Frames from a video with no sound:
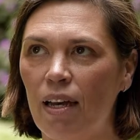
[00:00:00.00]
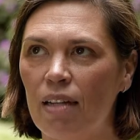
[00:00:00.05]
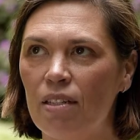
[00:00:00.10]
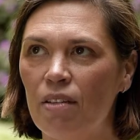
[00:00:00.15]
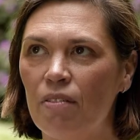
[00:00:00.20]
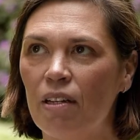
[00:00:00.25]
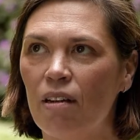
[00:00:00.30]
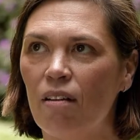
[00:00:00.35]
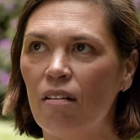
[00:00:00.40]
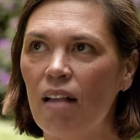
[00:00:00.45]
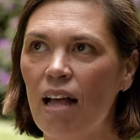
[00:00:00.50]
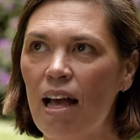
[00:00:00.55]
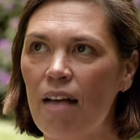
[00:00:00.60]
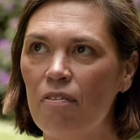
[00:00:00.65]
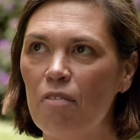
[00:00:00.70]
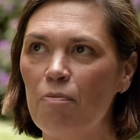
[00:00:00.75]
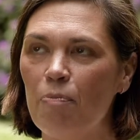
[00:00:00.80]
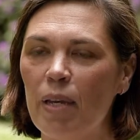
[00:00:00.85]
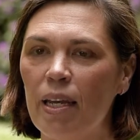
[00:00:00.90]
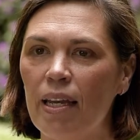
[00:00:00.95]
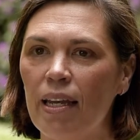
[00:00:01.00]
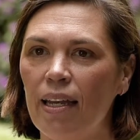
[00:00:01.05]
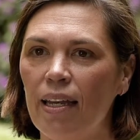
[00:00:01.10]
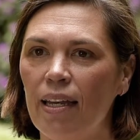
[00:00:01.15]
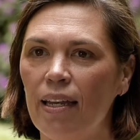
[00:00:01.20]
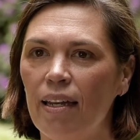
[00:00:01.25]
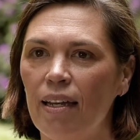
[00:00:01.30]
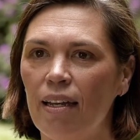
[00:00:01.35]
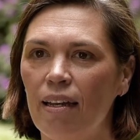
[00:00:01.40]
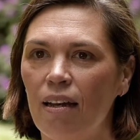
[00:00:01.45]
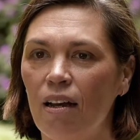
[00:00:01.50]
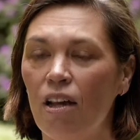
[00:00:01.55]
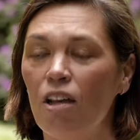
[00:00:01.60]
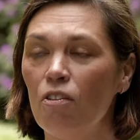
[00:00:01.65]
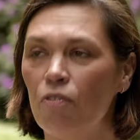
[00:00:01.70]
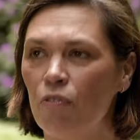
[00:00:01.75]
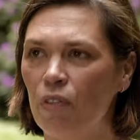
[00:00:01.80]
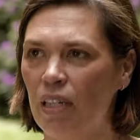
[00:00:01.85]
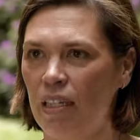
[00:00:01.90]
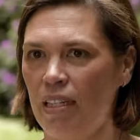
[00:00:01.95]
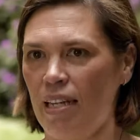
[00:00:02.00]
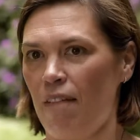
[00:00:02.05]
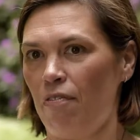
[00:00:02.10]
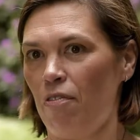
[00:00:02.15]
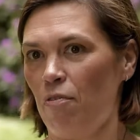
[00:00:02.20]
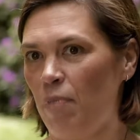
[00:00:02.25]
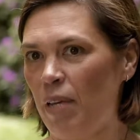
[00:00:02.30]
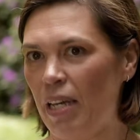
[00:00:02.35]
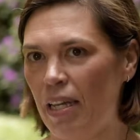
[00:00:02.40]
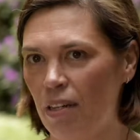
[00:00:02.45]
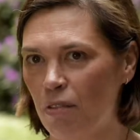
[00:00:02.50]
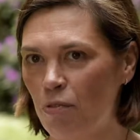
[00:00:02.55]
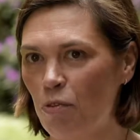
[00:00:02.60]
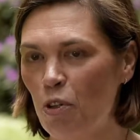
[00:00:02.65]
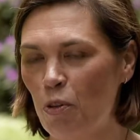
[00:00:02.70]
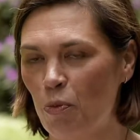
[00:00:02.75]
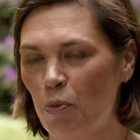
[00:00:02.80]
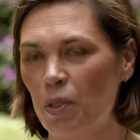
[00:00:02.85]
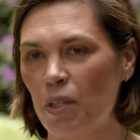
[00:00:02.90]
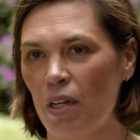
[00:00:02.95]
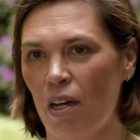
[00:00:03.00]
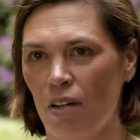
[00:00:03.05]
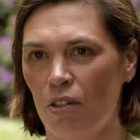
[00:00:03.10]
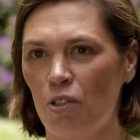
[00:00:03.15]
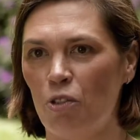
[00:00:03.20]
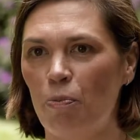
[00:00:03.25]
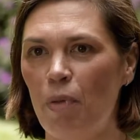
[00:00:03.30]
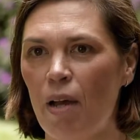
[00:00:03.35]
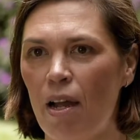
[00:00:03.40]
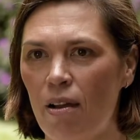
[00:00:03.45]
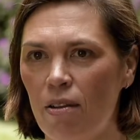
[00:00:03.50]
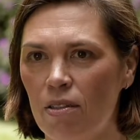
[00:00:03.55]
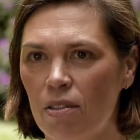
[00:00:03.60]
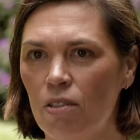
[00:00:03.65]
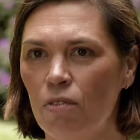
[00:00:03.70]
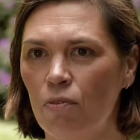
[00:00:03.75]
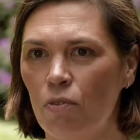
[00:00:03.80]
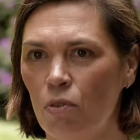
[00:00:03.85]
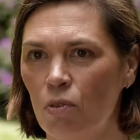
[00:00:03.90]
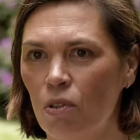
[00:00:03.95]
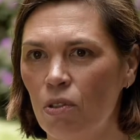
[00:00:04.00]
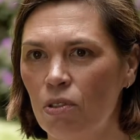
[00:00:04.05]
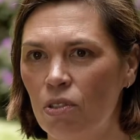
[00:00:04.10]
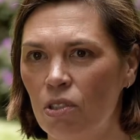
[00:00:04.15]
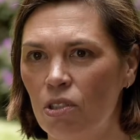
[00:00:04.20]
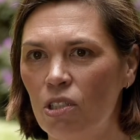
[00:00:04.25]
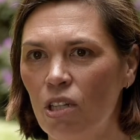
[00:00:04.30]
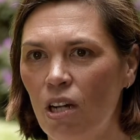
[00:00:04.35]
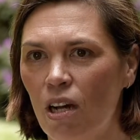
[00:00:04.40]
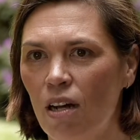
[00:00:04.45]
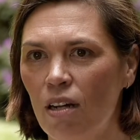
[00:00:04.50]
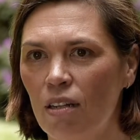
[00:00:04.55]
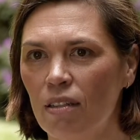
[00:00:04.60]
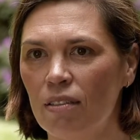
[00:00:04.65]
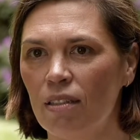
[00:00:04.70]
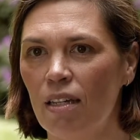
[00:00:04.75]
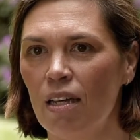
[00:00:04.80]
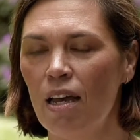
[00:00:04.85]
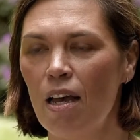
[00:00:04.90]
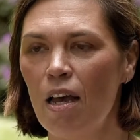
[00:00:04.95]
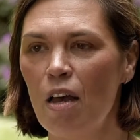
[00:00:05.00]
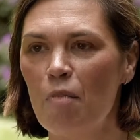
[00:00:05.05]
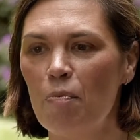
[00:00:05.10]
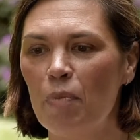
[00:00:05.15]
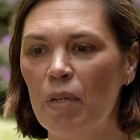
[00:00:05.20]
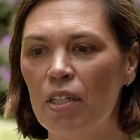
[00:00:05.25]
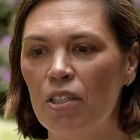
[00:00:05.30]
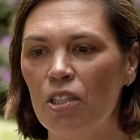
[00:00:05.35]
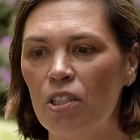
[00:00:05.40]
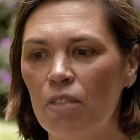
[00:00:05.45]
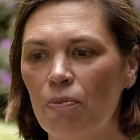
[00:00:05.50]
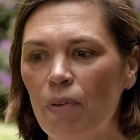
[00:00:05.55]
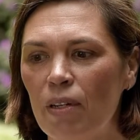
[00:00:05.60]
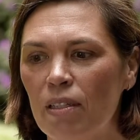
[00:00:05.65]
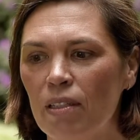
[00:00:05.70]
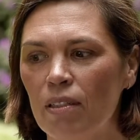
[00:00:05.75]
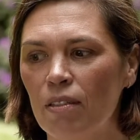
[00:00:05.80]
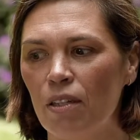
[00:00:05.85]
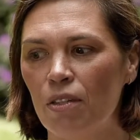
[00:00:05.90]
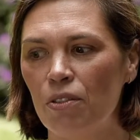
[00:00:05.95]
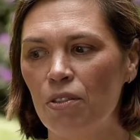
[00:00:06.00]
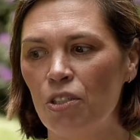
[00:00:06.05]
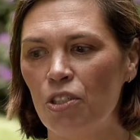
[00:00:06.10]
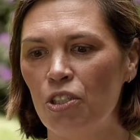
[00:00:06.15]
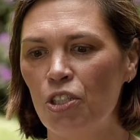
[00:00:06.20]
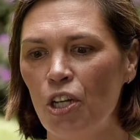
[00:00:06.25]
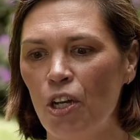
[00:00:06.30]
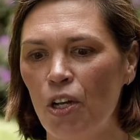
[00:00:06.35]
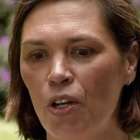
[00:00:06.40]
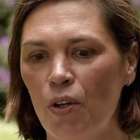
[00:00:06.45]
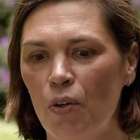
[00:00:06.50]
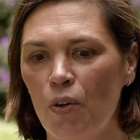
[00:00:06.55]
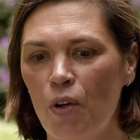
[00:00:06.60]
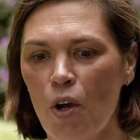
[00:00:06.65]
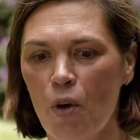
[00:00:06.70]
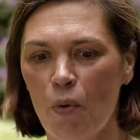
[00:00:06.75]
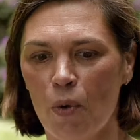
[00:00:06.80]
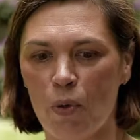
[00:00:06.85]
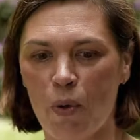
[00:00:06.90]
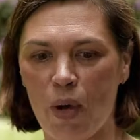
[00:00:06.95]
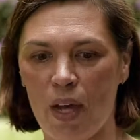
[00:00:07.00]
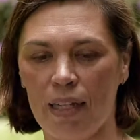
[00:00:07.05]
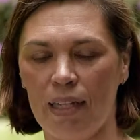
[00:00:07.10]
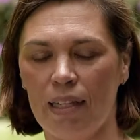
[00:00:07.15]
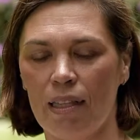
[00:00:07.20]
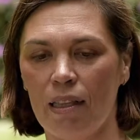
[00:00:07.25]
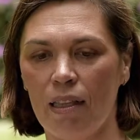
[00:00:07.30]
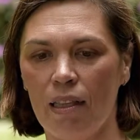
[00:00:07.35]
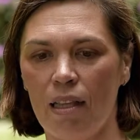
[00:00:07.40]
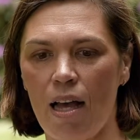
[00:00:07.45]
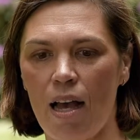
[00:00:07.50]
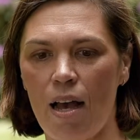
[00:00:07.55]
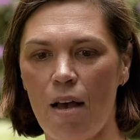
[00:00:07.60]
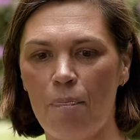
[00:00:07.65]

I don't think I'll ever be, hopefully never be, in a room with 100 parents who've all lost a child, but it just goes to show we all had little